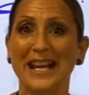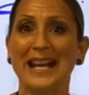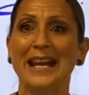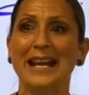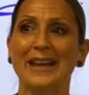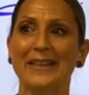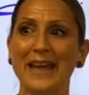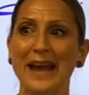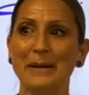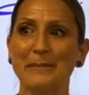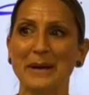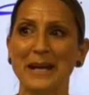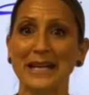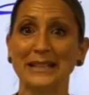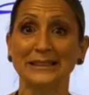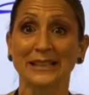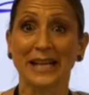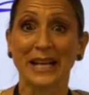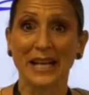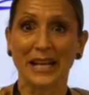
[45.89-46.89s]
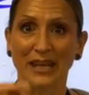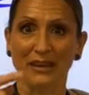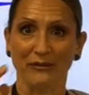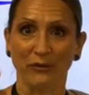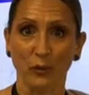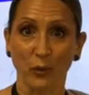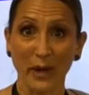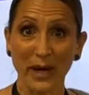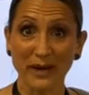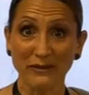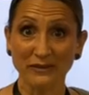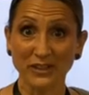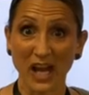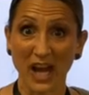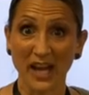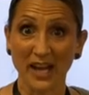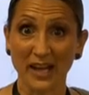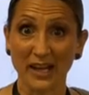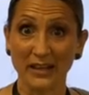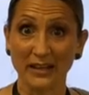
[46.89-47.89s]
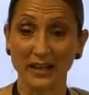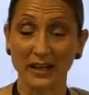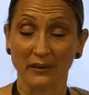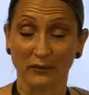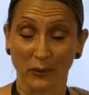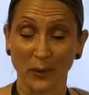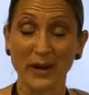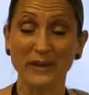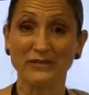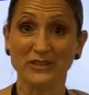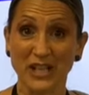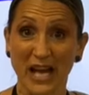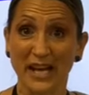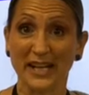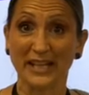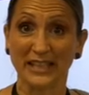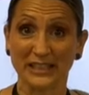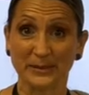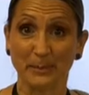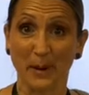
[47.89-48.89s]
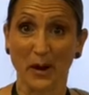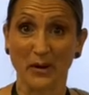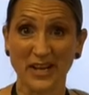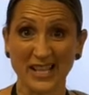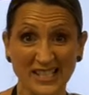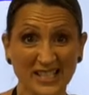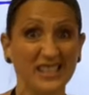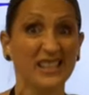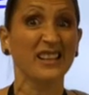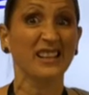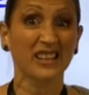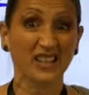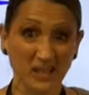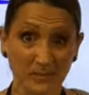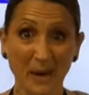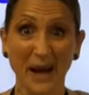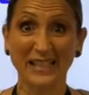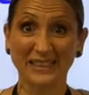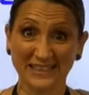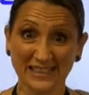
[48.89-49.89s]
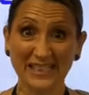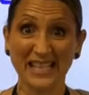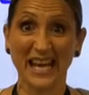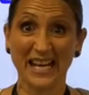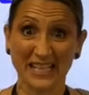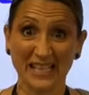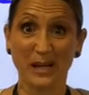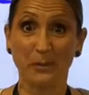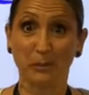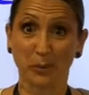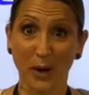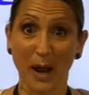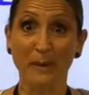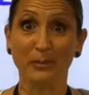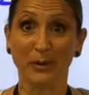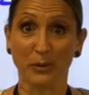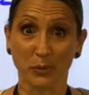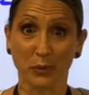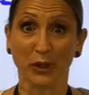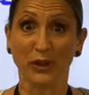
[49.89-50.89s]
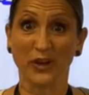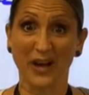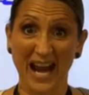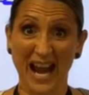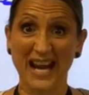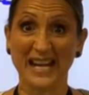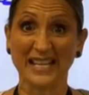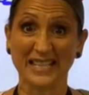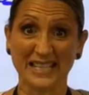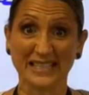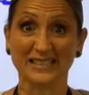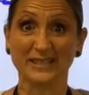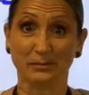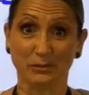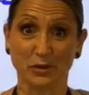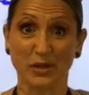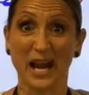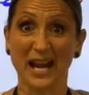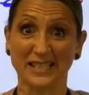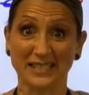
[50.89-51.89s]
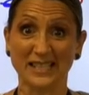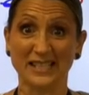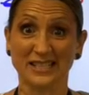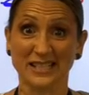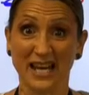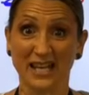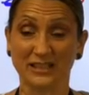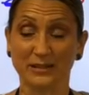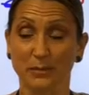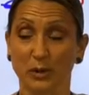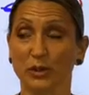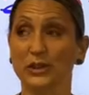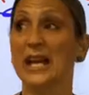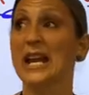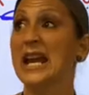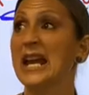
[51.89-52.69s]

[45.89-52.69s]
And that means if we've done exponents, you might see that in a problem where you're adding and subtracting decimals.